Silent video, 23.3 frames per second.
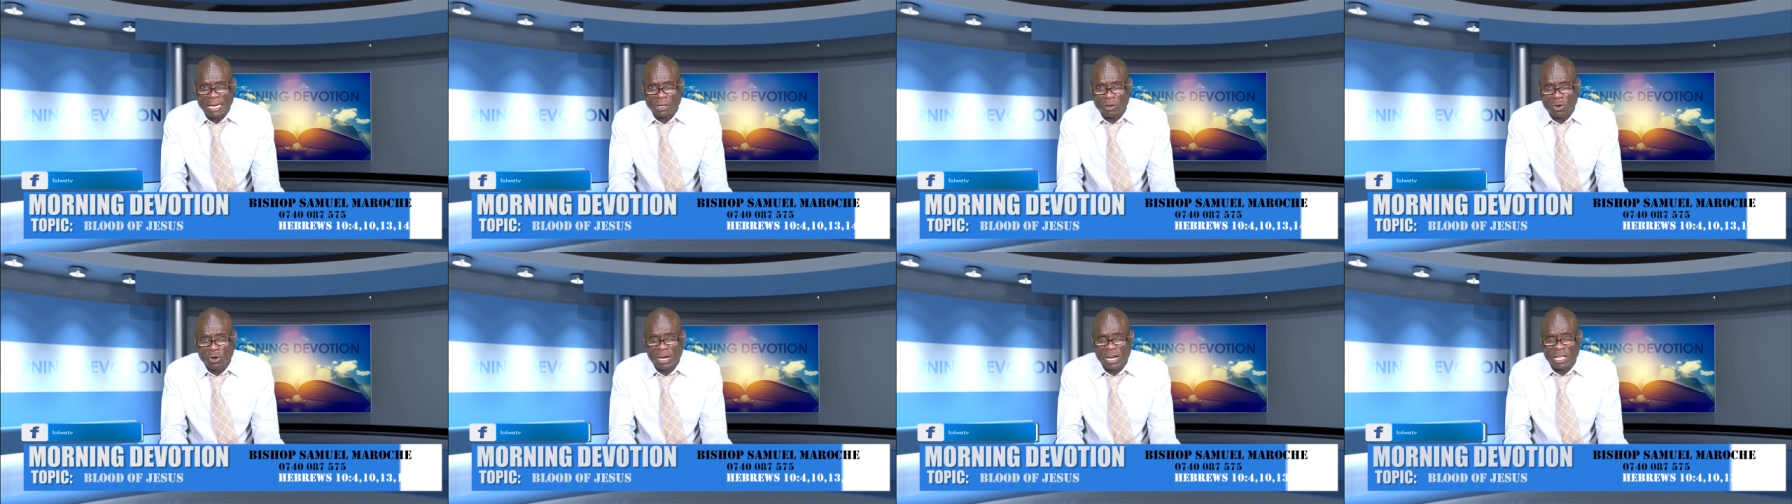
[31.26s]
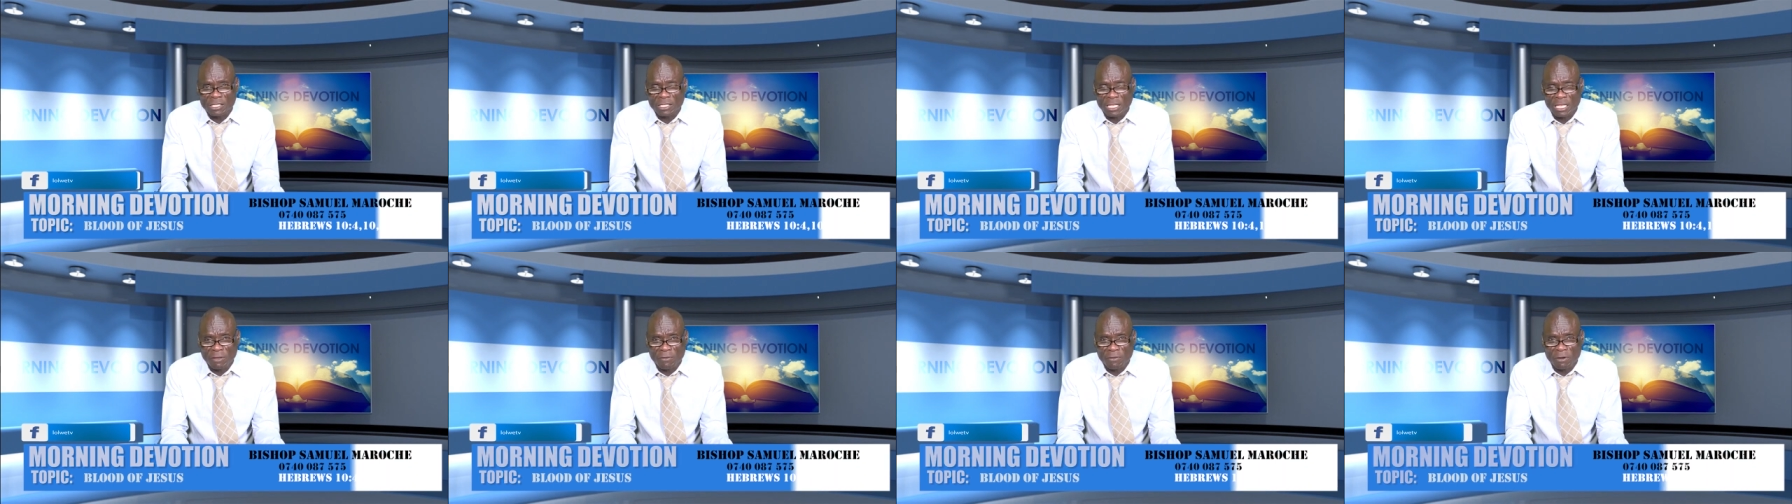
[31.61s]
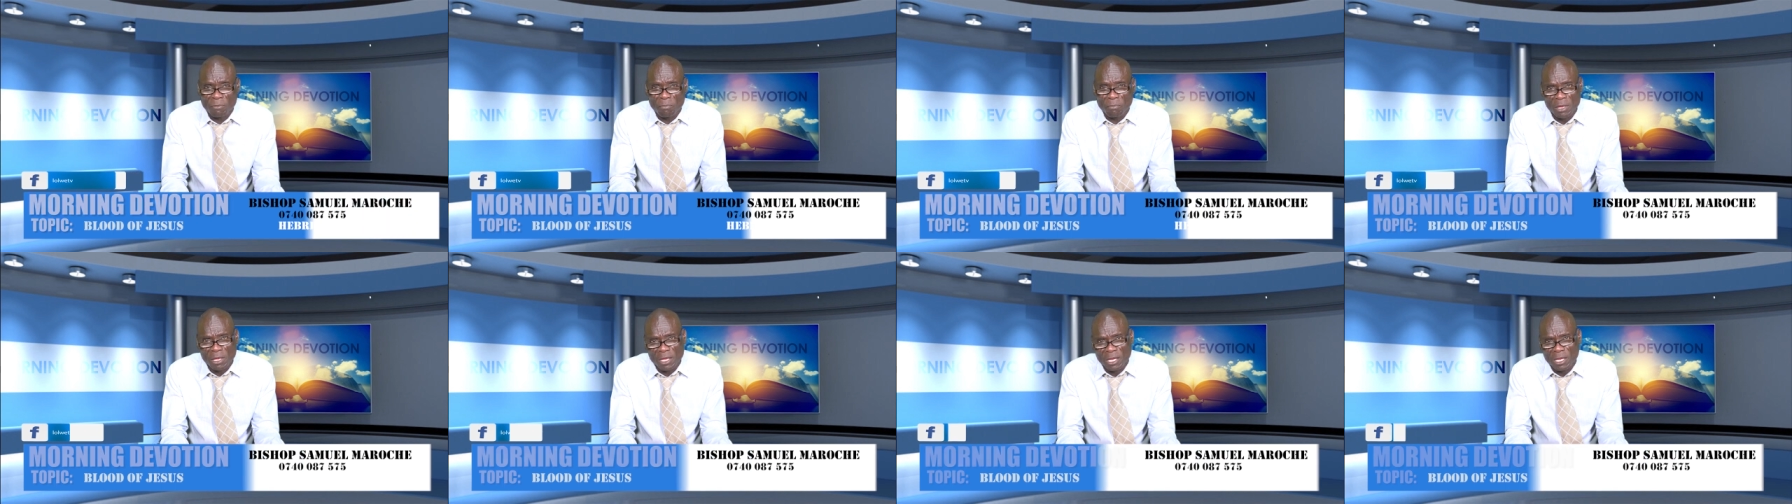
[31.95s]
that God has
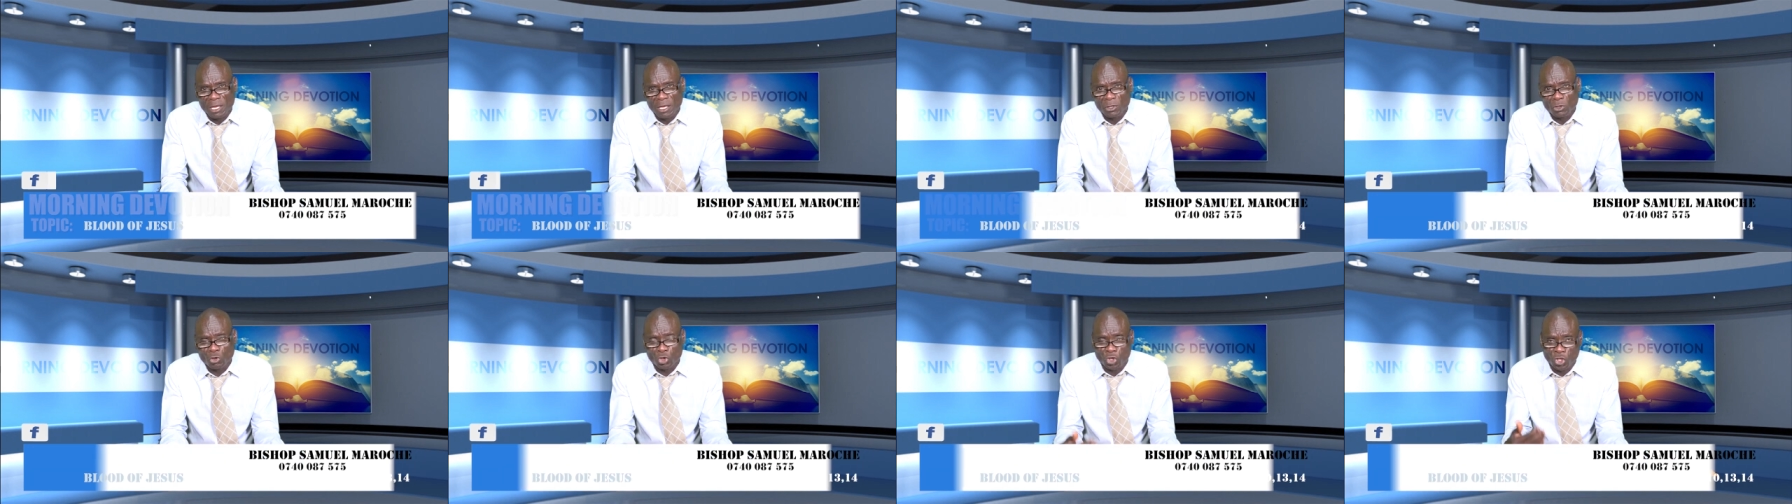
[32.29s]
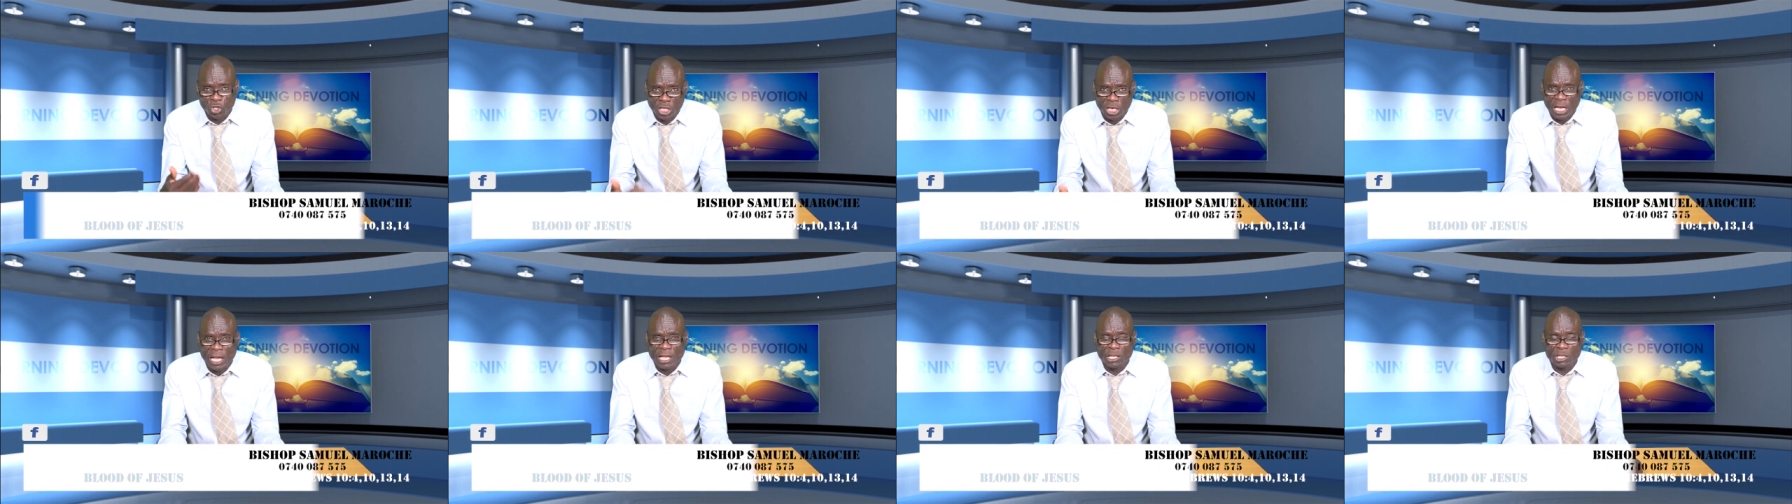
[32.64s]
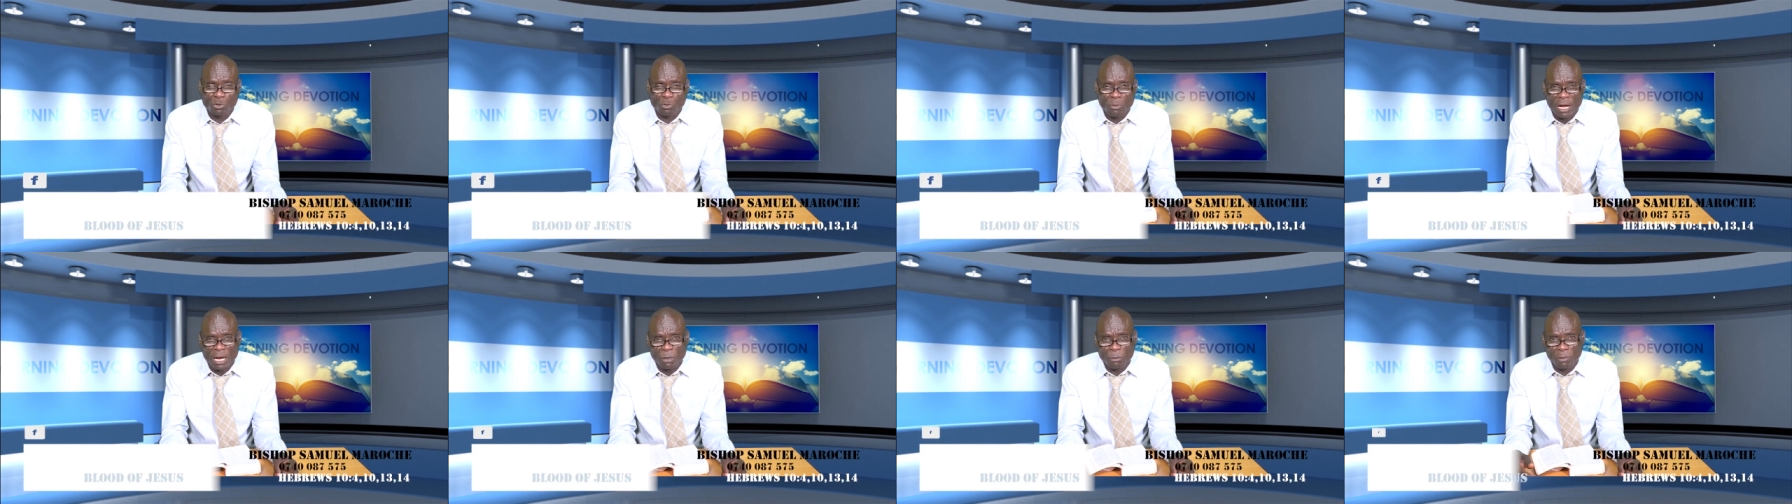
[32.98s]
given me to share
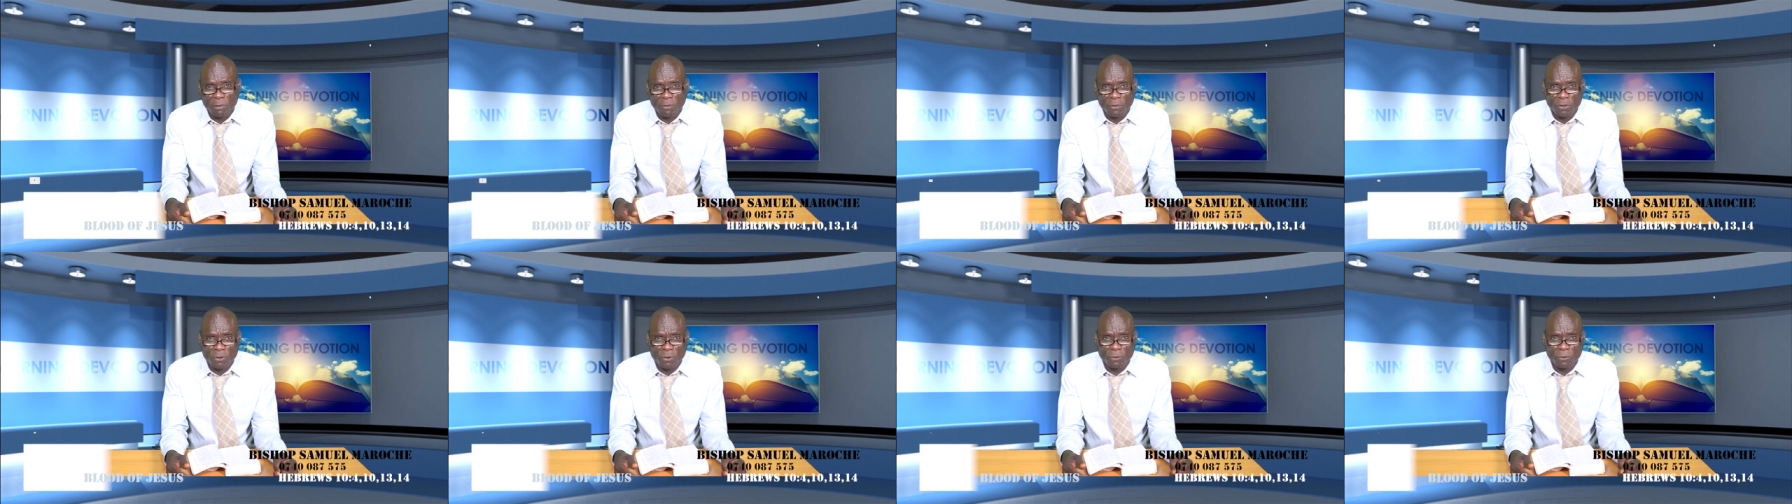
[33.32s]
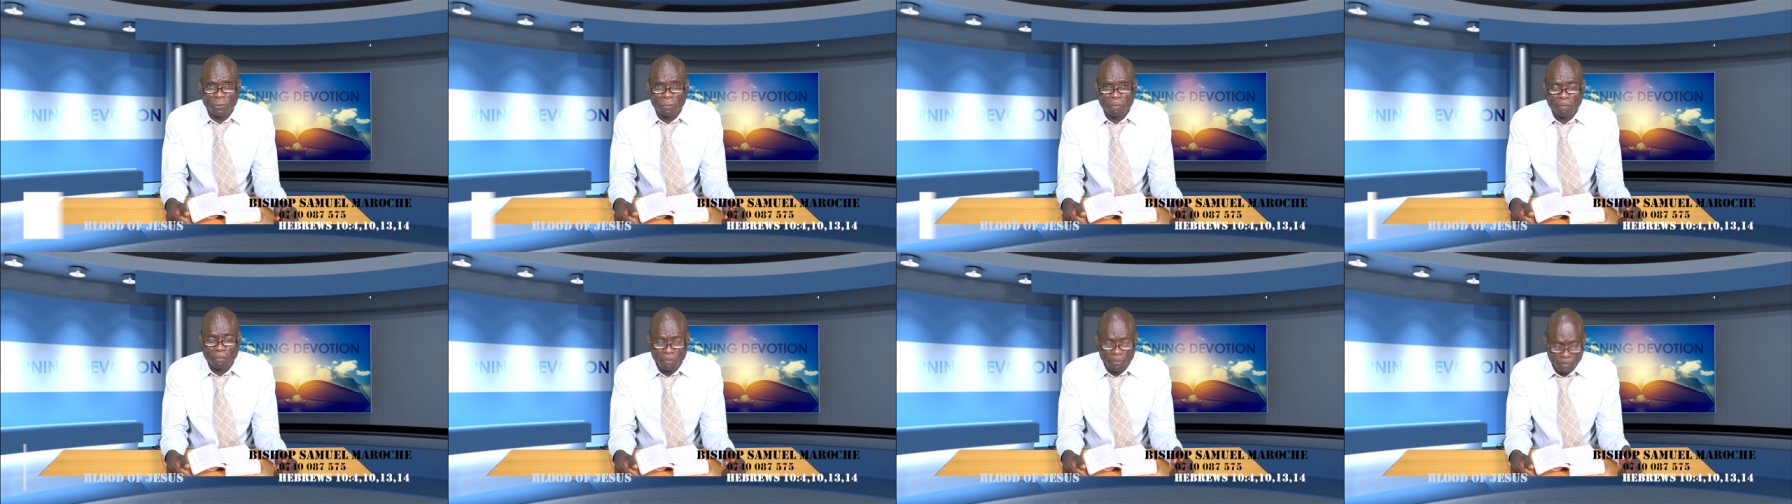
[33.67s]
His word with you.